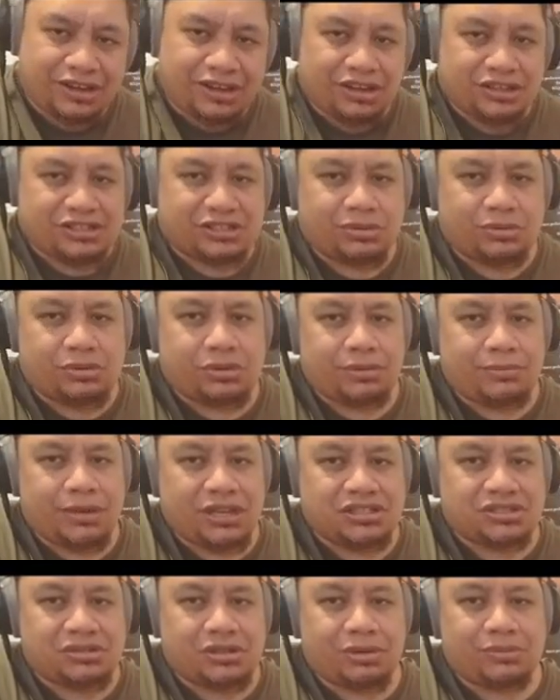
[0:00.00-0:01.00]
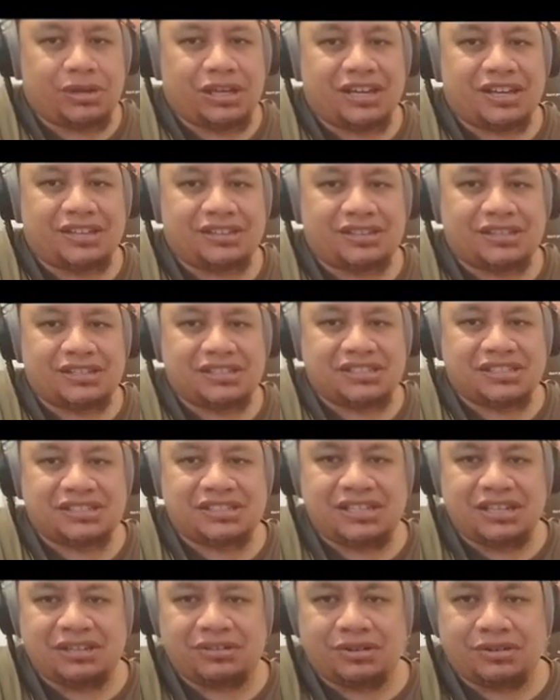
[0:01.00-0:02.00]
So we want to make sure that we hit the
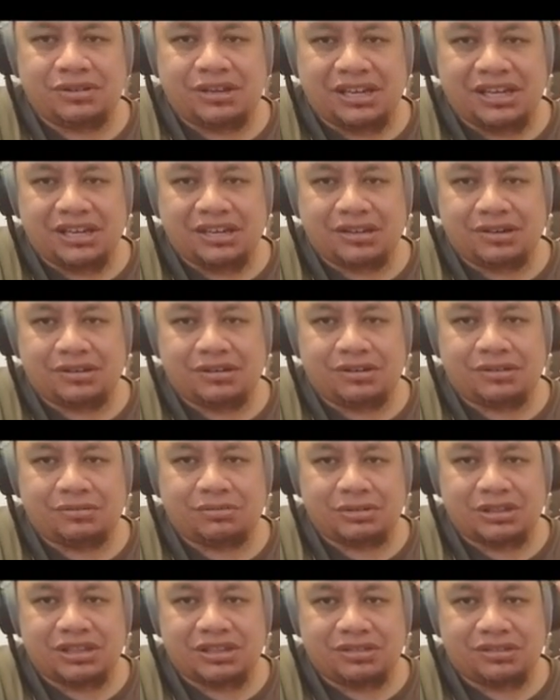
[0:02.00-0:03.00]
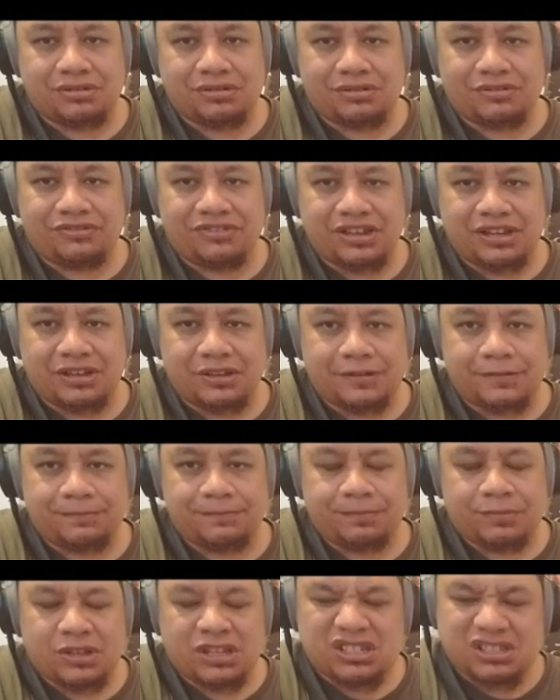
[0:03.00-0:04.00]
C note here with the 3rd finger.
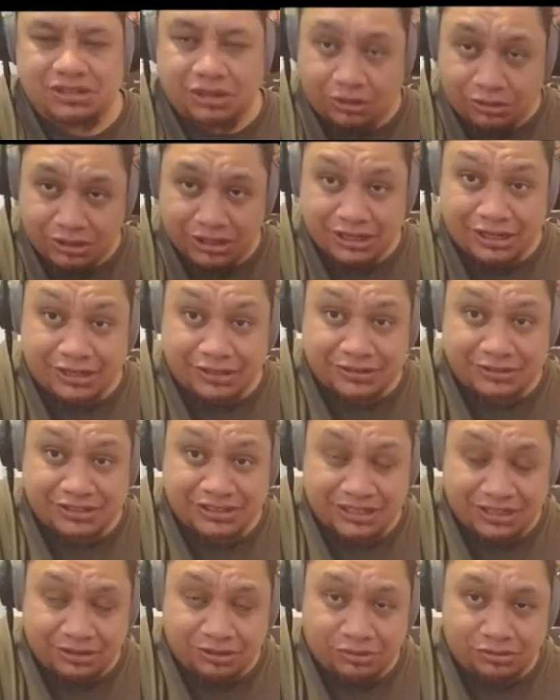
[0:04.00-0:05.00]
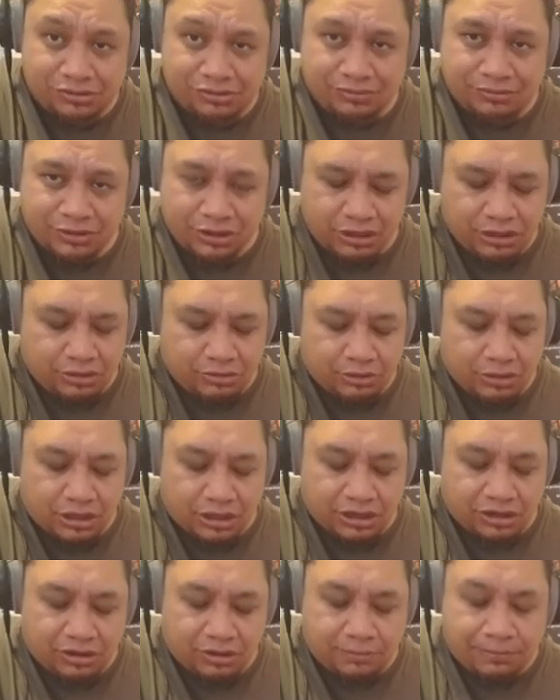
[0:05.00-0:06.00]
So holding our C chord, we're going
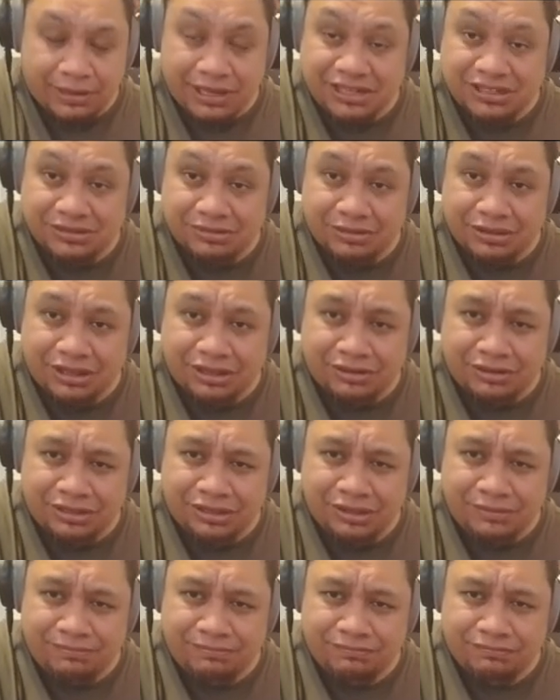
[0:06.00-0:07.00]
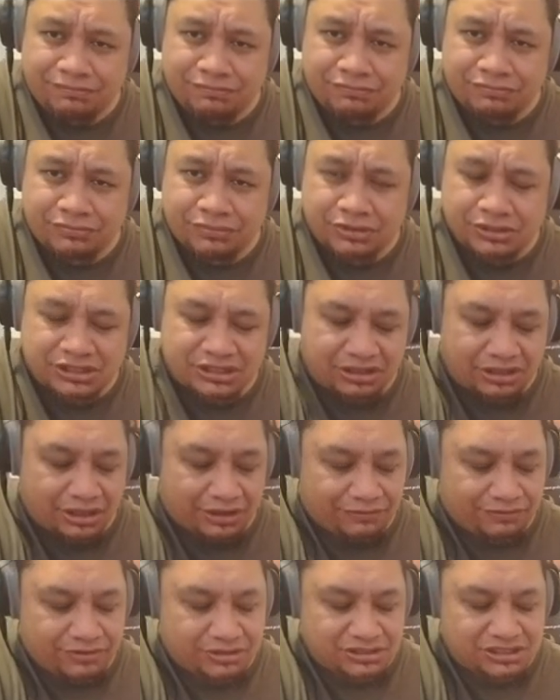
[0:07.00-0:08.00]
to go bass with our thumb, so
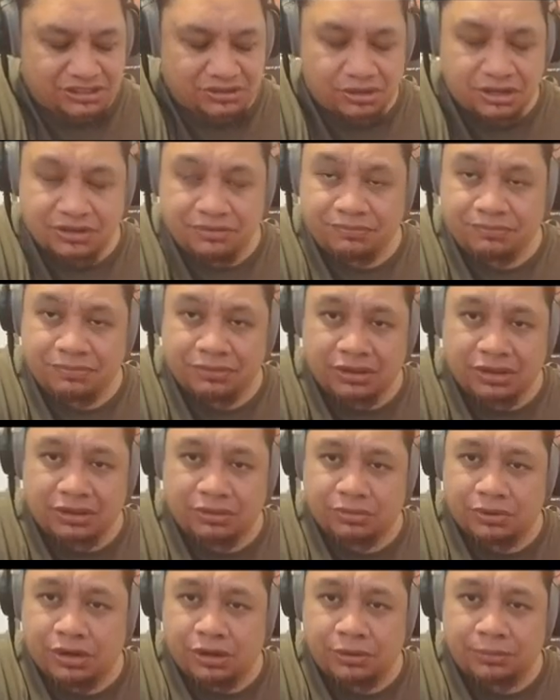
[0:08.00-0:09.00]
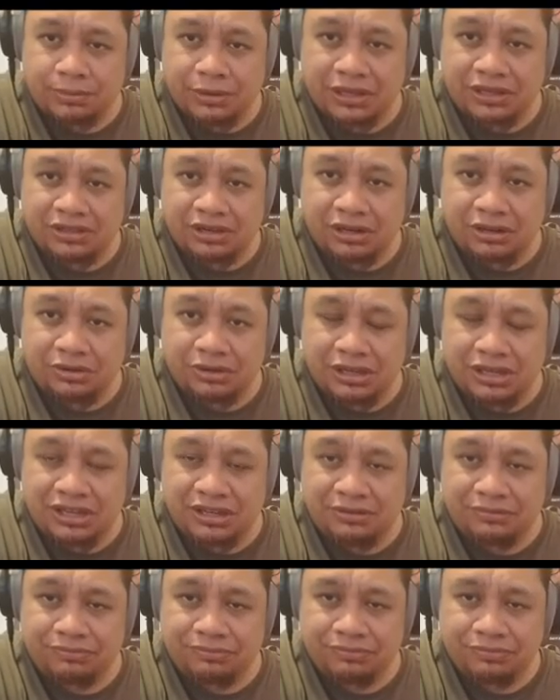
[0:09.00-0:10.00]
that 5th string. We don't play the low
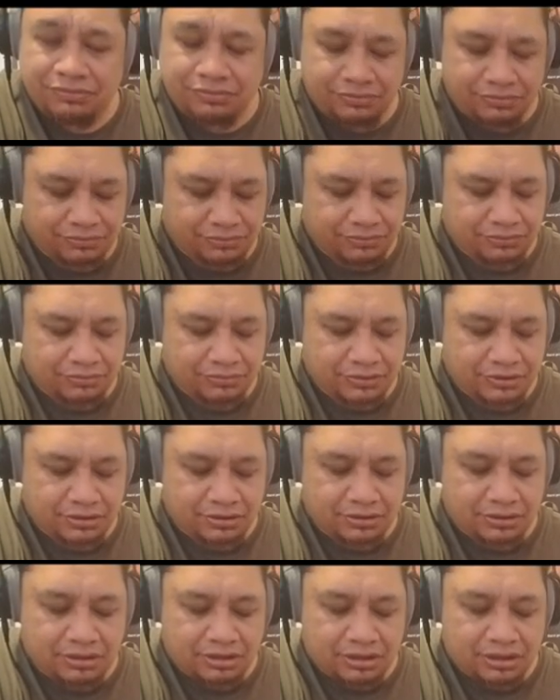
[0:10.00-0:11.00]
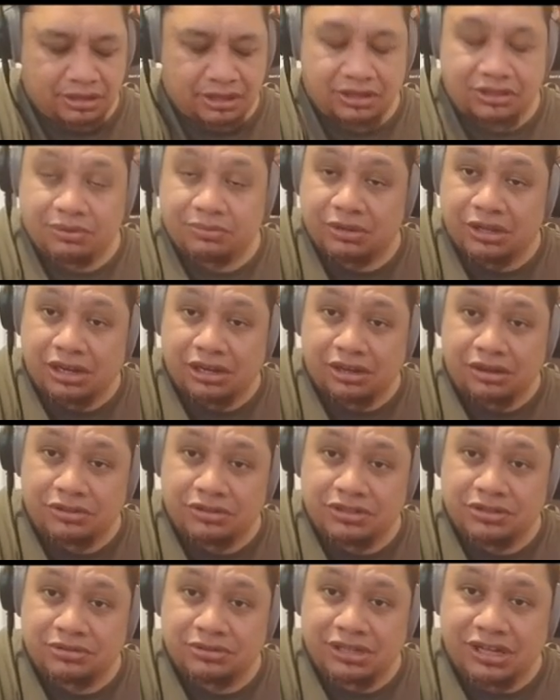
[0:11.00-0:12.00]
E. Then we're going to go
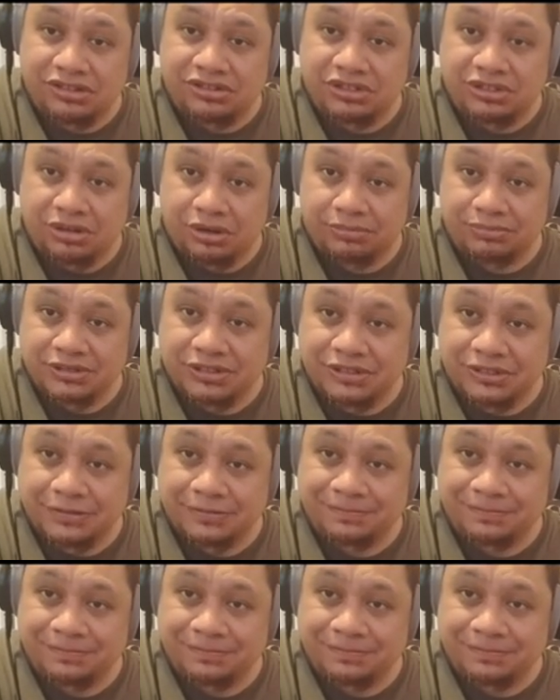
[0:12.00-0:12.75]
2 down strums.